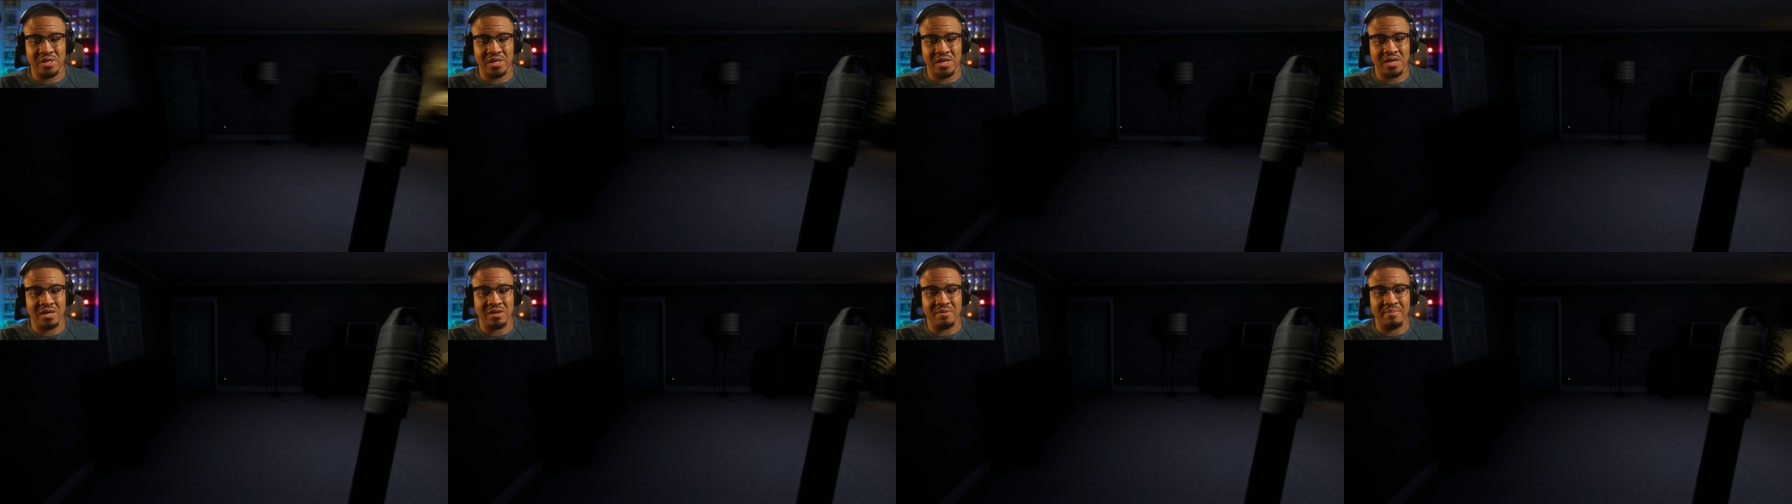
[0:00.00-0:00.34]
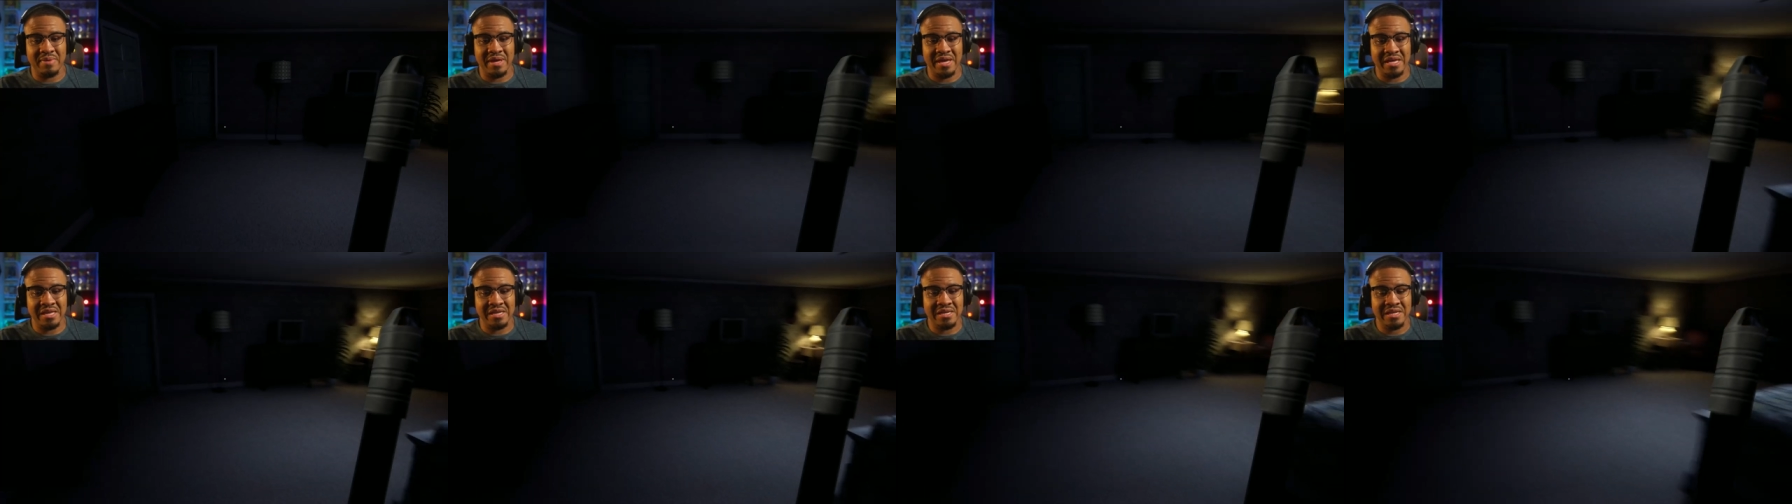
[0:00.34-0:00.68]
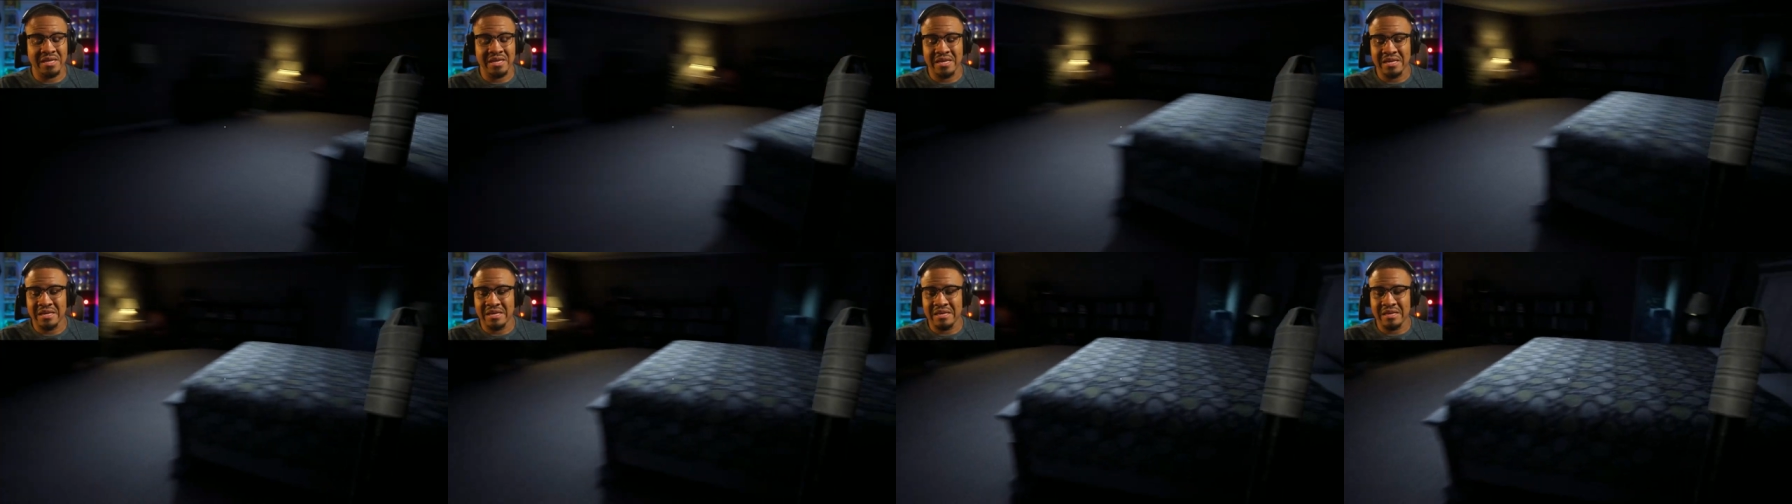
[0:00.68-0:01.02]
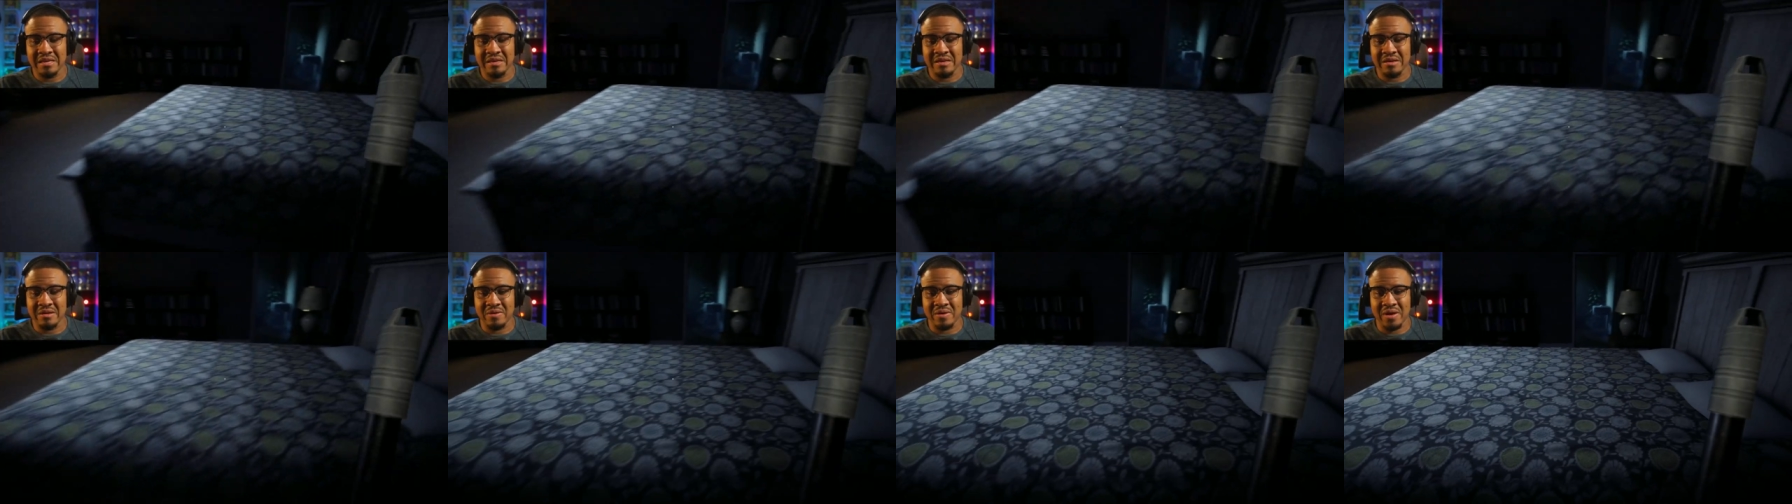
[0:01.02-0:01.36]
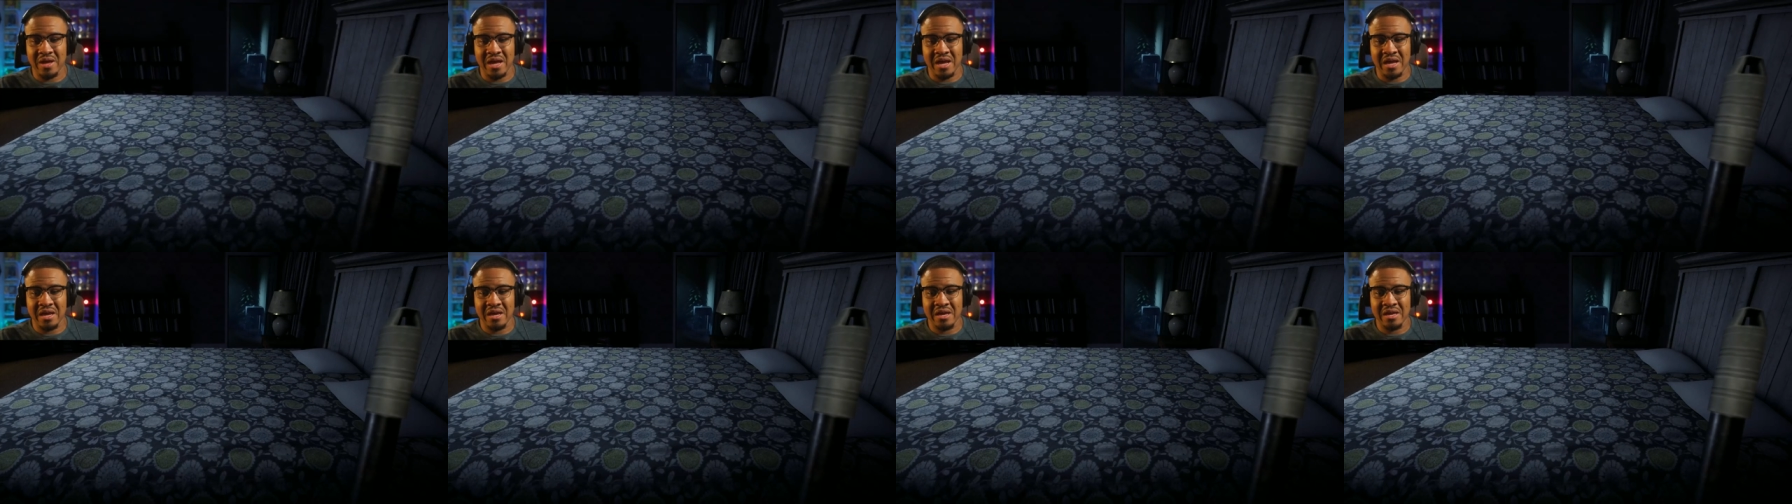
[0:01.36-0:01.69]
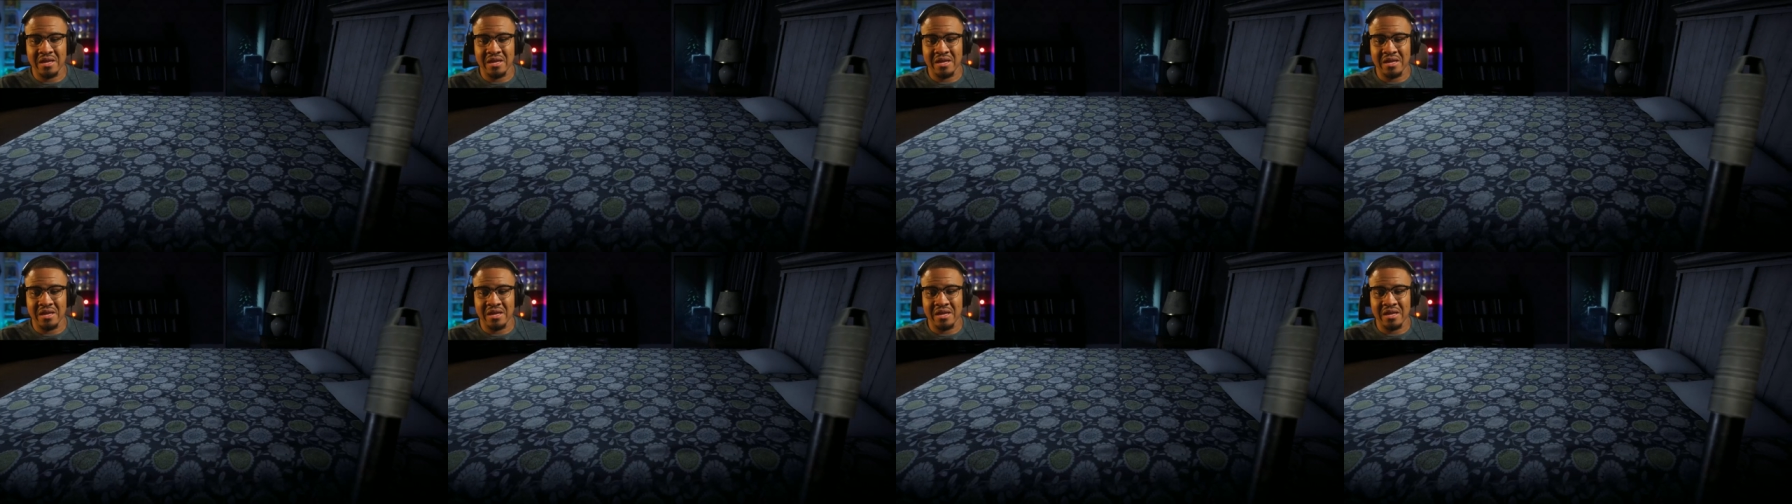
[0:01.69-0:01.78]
here, man? Okay?